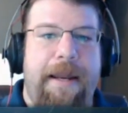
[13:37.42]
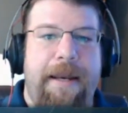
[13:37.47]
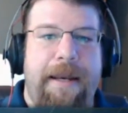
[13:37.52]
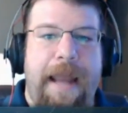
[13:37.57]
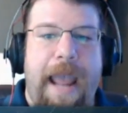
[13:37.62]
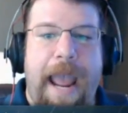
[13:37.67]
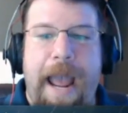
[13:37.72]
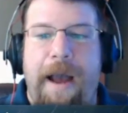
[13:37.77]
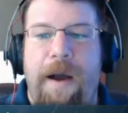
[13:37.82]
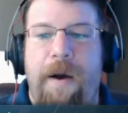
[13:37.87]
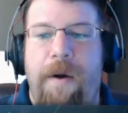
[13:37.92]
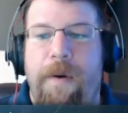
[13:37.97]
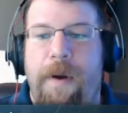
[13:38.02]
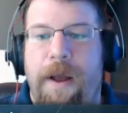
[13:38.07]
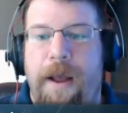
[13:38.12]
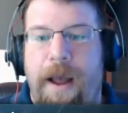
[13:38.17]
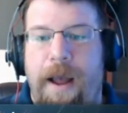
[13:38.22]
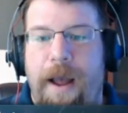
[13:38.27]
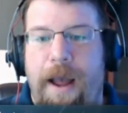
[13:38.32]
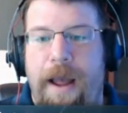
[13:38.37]

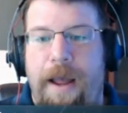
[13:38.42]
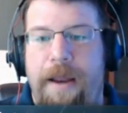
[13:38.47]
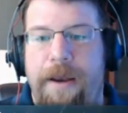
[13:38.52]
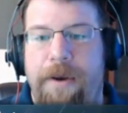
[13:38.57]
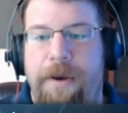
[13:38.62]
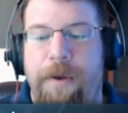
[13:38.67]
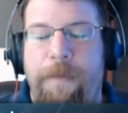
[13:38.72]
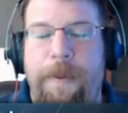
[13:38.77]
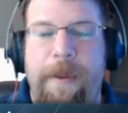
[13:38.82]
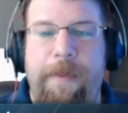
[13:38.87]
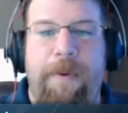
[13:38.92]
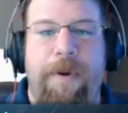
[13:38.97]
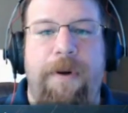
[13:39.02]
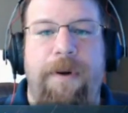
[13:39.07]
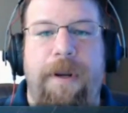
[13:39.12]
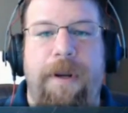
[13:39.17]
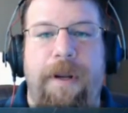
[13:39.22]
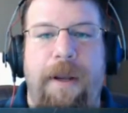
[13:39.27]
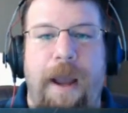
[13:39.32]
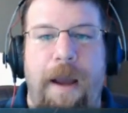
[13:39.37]
Now, uh, new
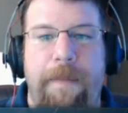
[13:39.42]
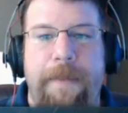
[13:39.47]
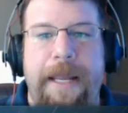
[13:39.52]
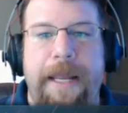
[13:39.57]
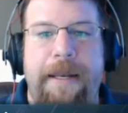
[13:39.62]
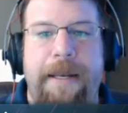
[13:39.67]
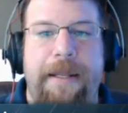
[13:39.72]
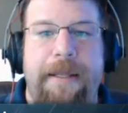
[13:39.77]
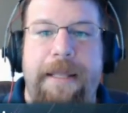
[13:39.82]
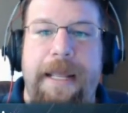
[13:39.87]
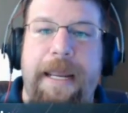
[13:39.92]
people come in,